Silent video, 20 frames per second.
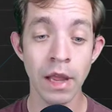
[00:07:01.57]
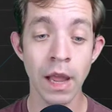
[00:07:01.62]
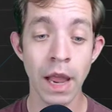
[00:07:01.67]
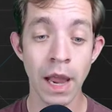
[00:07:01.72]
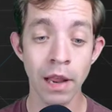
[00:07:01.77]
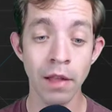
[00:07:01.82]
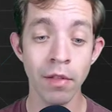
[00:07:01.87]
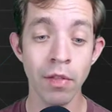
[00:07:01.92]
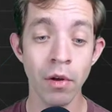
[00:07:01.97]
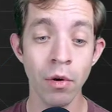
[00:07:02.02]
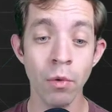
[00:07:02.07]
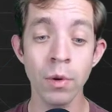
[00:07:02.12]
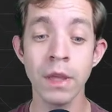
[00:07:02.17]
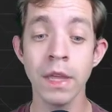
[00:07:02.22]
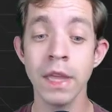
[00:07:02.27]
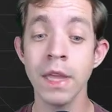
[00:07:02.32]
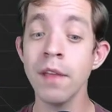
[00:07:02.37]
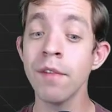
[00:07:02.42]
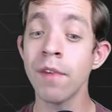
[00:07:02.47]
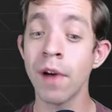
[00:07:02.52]
Halo,
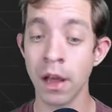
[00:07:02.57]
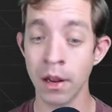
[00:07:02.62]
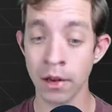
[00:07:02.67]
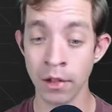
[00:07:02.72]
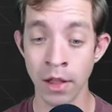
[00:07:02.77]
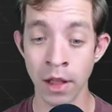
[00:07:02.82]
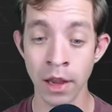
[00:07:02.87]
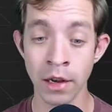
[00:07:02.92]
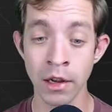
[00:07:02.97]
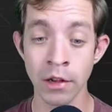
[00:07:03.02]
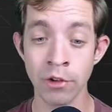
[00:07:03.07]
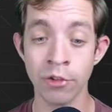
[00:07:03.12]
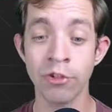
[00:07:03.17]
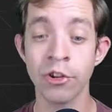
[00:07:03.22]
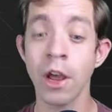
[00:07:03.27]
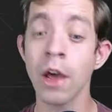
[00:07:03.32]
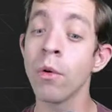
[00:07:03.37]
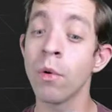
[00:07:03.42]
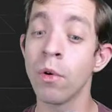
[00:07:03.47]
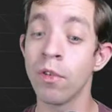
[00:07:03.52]
EVE Online,
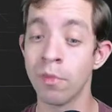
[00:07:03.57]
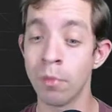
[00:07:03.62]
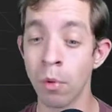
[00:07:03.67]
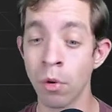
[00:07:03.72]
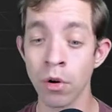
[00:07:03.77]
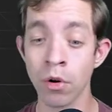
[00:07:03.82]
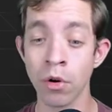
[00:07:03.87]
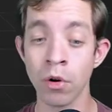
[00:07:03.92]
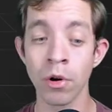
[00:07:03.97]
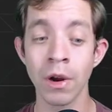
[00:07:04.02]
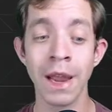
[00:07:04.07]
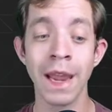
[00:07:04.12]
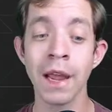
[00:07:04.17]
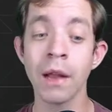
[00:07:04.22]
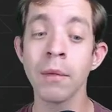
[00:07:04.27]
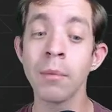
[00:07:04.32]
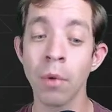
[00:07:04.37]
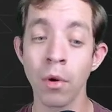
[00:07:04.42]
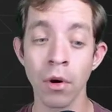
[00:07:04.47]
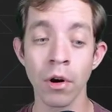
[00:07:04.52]
Shadow of Mordor,
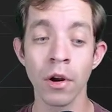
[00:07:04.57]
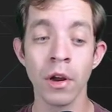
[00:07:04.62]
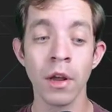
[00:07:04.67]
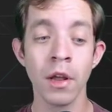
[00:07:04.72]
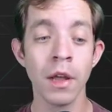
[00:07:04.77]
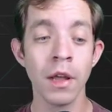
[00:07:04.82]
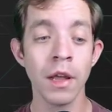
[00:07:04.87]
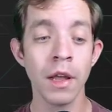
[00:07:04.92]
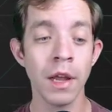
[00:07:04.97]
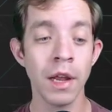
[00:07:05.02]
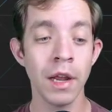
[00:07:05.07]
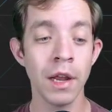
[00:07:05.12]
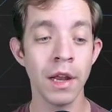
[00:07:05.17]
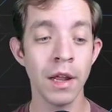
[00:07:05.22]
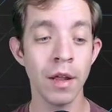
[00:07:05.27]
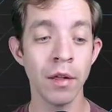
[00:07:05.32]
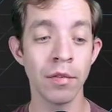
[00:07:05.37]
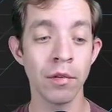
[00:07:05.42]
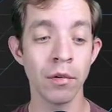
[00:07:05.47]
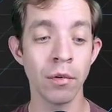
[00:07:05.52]
and more. It
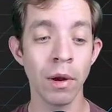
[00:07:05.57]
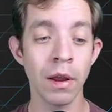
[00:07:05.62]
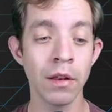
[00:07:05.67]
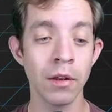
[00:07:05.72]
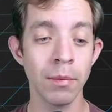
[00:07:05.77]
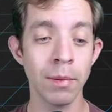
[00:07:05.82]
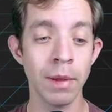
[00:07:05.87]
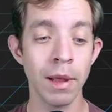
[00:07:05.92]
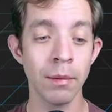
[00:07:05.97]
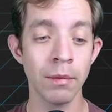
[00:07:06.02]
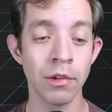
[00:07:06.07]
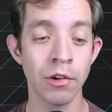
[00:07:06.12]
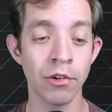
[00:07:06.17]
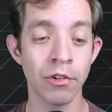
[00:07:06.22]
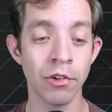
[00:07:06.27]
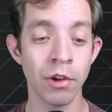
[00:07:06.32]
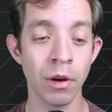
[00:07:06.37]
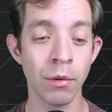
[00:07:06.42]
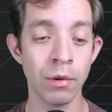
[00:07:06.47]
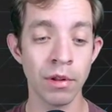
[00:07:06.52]
is great to be able to
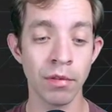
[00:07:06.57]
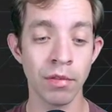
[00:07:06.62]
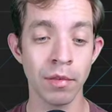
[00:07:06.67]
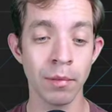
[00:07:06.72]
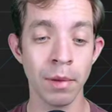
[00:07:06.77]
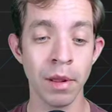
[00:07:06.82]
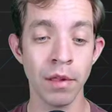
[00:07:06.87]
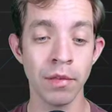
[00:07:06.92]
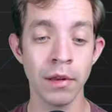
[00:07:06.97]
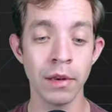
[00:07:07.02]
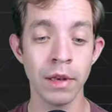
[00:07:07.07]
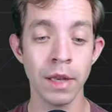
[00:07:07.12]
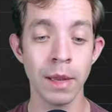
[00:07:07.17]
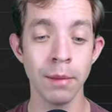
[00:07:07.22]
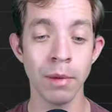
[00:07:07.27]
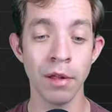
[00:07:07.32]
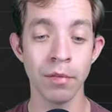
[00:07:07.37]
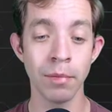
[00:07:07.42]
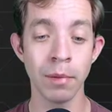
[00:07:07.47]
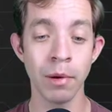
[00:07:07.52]
share what this amazing team
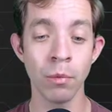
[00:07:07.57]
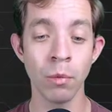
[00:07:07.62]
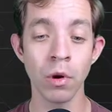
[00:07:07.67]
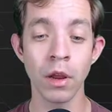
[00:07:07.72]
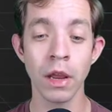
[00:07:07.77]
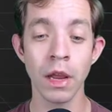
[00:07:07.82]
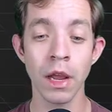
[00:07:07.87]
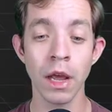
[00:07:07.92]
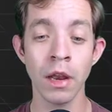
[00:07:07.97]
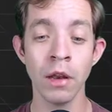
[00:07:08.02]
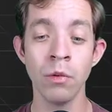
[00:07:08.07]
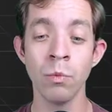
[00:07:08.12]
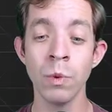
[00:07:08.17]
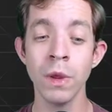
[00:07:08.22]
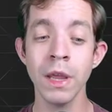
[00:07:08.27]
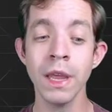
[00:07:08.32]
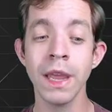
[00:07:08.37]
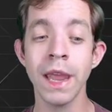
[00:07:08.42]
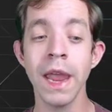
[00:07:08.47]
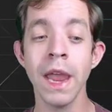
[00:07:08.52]
has been working on, and
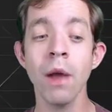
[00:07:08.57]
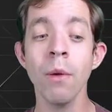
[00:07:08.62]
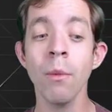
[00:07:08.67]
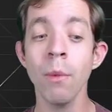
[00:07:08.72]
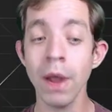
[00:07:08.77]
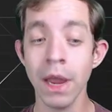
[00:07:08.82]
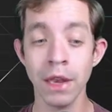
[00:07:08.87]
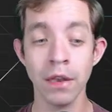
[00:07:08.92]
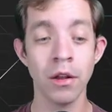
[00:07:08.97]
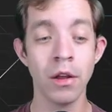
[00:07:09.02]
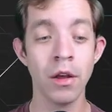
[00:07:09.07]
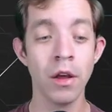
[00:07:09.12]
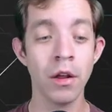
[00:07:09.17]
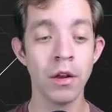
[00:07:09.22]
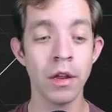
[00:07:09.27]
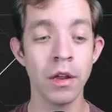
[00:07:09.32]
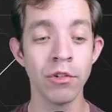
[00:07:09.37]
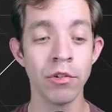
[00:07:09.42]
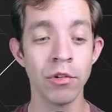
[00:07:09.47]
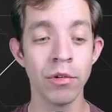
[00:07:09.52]
we can't wait
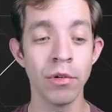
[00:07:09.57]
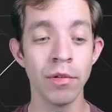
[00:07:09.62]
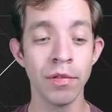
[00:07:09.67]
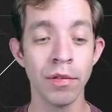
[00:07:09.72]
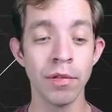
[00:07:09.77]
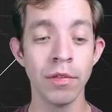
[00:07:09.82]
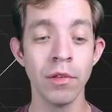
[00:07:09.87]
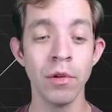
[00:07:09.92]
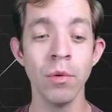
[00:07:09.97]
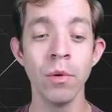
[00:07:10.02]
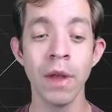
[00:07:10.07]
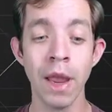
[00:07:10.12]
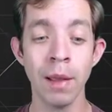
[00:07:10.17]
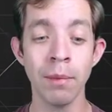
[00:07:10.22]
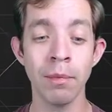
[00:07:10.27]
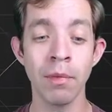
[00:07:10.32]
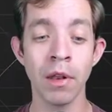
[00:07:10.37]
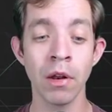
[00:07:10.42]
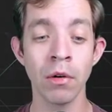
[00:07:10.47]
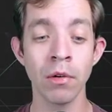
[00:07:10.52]
to introduce this new game
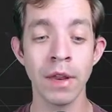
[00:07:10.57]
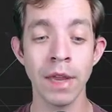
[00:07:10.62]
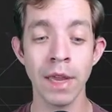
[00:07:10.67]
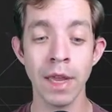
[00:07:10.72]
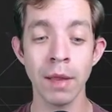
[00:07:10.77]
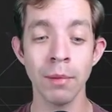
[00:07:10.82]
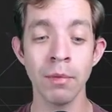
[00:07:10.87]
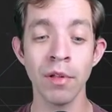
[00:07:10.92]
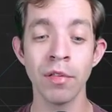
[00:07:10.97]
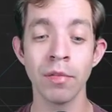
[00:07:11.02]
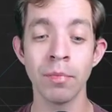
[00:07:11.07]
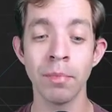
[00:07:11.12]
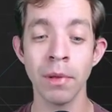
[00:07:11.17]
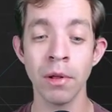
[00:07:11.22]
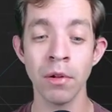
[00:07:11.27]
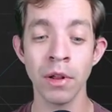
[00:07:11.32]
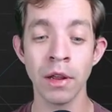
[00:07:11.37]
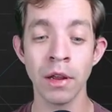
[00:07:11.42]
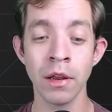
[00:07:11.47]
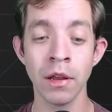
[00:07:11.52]
that our team is
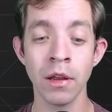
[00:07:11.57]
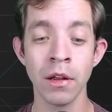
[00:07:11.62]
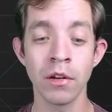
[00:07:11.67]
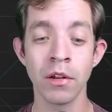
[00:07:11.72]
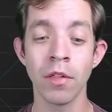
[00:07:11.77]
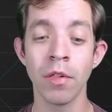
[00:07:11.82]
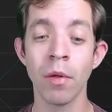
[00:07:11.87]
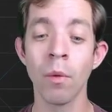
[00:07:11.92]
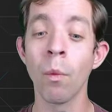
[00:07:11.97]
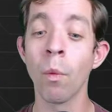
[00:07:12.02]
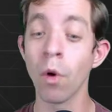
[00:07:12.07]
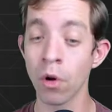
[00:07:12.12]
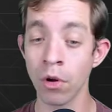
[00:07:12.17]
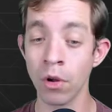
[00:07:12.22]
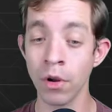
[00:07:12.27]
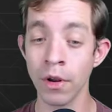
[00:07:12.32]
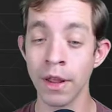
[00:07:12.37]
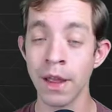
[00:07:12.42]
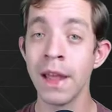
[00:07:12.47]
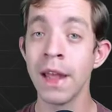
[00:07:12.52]
building to the
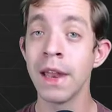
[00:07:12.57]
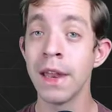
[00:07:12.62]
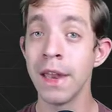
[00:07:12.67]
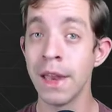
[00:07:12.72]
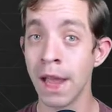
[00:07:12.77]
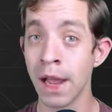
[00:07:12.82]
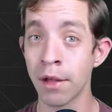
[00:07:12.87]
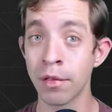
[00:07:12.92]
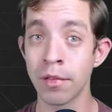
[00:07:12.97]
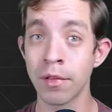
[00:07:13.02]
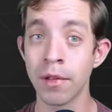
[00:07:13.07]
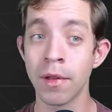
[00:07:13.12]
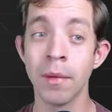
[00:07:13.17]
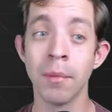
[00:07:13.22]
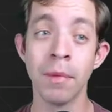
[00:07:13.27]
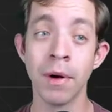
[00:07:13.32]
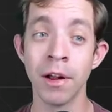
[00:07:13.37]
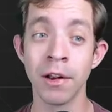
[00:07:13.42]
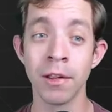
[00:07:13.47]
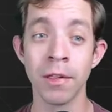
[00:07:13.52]
world next
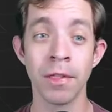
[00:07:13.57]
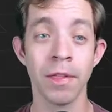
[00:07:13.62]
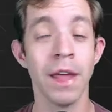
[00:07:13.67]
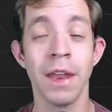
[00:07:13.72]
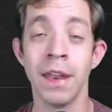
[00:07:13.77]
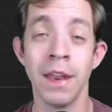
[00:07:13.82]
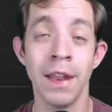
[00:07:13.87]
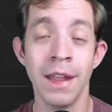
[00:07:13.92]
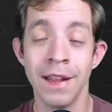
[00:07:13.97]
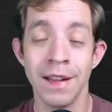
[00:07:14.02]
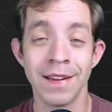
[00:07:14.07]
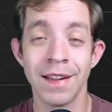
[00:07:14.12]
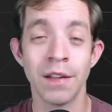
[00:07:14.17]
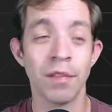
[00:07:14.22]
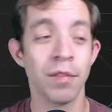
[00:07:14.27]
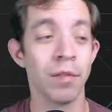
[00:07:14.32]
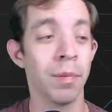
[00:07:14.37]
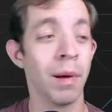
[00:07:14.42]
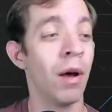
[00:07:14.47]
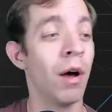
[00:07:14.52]
month. And
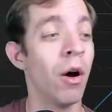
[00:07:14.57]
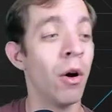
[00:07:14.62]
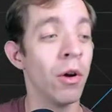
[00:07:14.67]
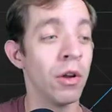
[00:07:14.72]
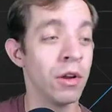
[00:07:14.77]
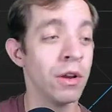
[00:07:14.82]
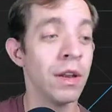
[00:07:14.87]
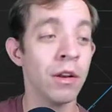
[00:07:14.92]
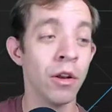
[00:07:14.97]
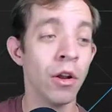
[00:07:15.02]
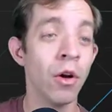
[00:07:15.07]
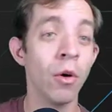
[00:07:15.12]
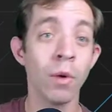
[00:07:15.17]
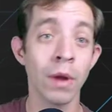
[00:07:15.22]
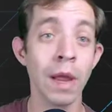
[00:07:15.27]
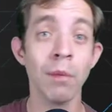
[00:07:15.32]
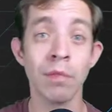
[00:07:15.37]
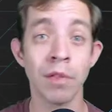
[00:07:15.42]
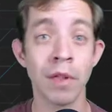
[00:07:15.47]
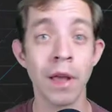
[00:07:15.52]
it's about all you need to know.
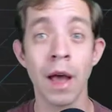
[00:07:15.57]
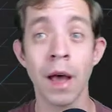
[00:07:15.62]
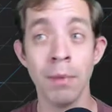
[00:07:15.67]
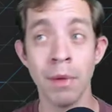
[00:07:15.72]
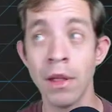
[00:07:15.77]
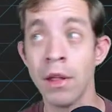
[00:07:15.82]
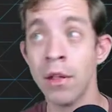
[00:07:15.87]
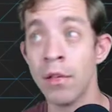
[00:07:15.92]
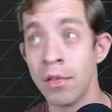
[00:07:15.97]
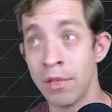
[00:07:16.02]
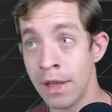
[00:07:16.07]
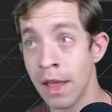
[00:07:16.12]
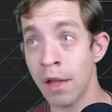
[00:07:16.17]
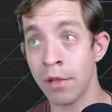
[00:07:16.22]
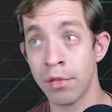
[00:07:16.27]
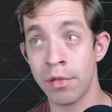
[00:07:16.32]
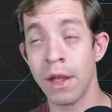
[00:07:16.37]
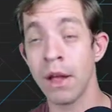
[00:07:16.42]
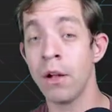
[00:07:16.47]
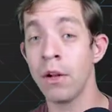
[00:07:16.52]
Gamescom is,
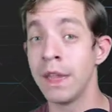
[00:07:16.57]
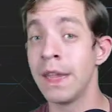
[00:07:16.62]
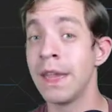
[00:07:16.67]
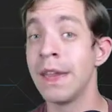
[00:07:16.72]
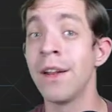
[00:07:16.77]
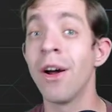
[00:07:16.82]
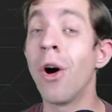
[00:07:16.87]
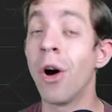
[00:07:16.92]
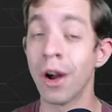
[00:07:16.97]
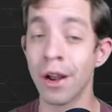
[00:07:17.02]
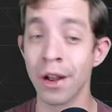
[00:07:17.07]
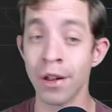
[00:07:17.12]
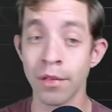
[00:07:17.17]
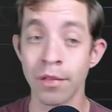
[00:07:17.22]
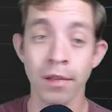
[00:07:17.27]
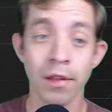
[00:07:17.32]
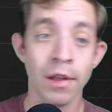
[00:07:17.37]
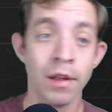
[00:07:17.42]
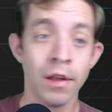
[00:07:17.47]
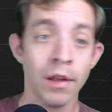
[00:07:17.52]
yes, held in August.